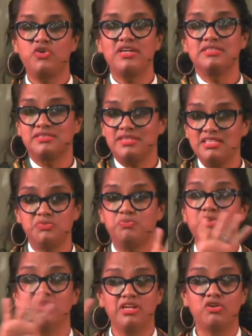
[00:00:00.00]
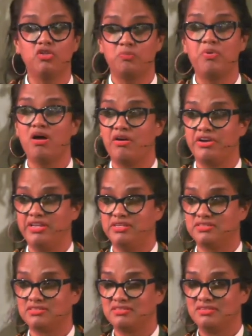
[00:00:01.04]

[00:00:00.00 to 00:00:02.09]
transcends political parties.